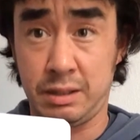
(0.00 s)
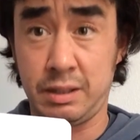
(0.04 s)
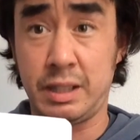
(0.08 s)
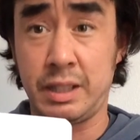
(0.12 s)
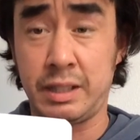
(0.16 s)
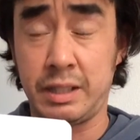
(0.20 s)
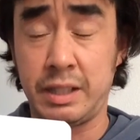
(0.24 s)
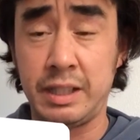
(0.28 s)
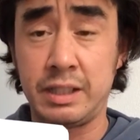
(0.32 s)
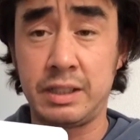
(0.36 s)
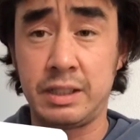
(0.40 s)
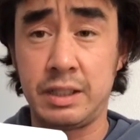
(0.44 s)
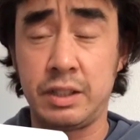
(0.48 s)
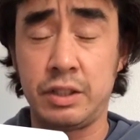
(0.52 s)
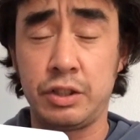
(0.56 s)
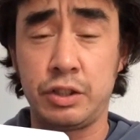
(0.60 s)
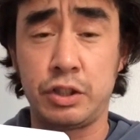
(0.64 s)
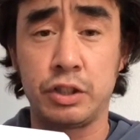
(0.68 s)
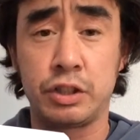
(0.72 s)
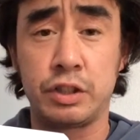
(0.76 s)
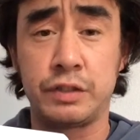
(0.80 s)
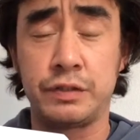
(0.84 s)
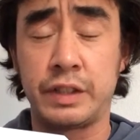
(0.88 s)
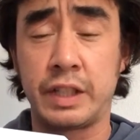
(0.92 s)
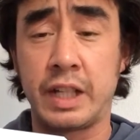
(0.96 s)
these are the
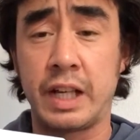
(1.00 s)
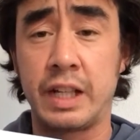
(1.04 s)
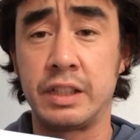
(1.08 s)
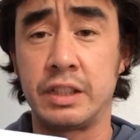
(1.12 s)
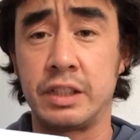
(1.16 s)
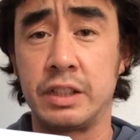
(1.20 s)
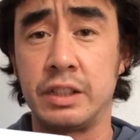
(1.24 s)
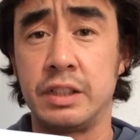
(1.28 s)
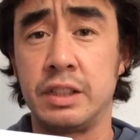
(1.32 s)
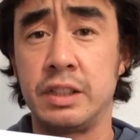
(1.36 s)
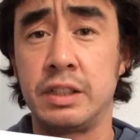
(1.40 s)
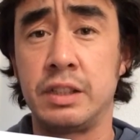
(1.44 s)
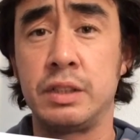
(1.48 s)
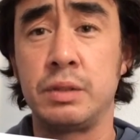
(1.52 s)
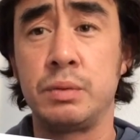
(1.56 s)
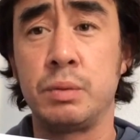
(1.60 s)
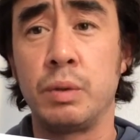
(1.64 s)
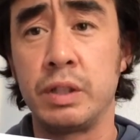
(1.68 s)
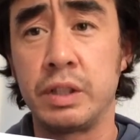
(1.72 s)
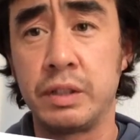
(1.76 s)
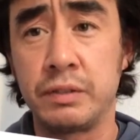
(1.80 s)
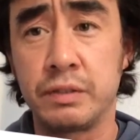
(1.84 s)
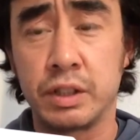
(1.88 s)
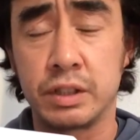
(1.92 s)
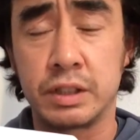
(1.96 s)
justifications, this is
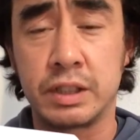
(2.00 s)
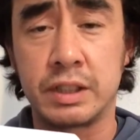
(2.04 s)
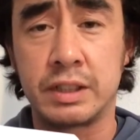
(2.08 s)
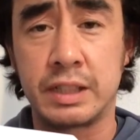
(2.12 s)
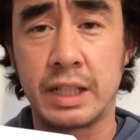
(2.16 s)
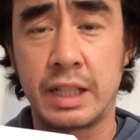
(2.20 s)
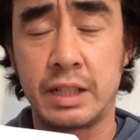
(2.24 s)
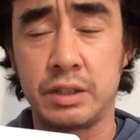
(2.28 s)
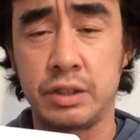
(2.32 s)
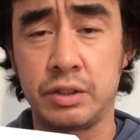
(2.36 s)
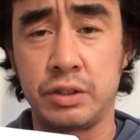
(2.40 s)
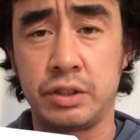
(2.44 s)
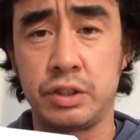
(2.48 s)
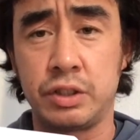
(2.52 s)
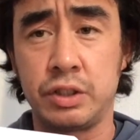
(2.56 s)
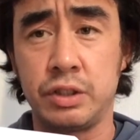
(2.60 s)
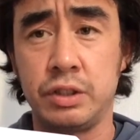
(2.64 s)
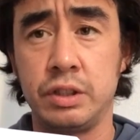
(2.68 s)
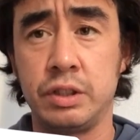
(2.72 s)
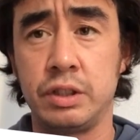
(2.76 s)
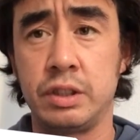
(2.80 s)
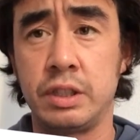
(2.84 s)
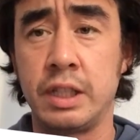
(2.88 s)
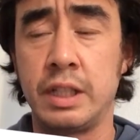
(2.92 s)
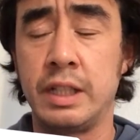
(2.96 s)
what you've got to tell your
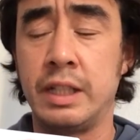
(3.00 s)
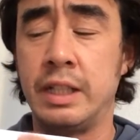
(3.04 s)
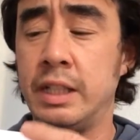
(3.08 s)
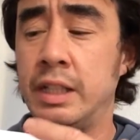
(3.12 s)
students.